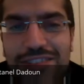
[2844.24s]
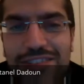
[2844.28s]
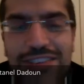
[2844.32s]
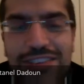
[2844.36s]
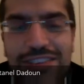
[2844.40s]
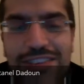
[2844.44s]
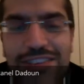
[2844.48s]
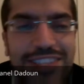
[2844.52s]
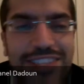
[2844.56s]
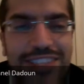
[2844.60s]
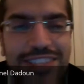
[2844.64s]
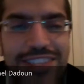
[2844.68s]
Yeah,
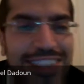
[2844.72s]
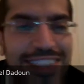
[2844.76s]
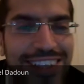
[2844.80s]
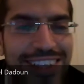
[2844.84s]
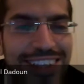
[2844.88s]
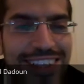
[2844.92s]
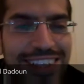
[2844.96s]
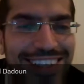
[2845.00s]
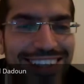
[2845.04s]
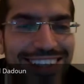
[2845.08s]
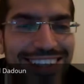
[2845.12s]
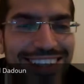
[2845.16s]
that's enough
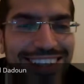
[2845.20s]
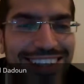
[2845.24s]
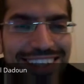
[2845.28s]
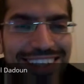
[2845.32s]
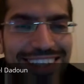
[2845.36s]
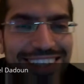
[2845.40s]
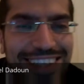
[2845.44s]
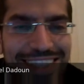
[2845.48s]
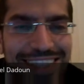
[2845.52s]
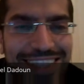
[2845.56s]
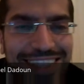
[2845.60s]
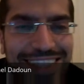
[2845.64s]
clue over
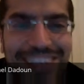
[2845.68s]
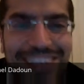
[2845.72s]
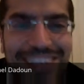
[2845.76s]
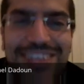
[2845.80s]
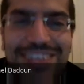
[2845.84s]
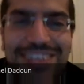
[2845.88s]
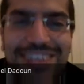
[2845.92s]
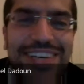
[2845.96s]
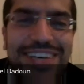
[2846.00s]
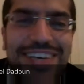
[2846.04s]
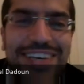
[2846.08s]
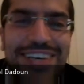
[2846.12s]
there.
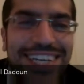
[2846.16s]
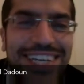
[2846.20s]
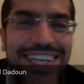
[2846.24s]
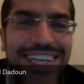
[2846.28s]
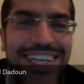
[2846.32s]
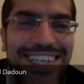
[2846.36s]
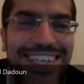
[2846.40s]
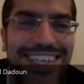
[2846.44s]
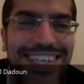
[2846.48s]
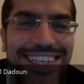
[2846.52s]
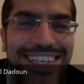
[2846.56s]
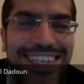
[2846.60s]

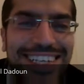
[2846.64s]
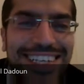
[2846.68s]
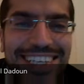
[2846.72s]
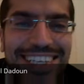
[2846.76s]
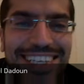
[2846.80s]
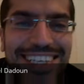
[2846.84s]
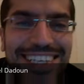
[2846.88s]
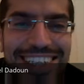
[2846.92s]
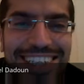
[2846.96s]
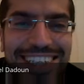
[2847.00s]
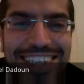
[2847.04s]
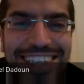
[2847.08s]
Go on,
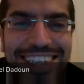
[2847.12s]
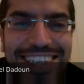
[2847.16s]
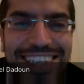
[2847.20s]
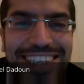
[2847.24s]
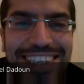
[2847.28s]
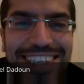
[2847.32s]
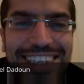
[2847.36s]
man.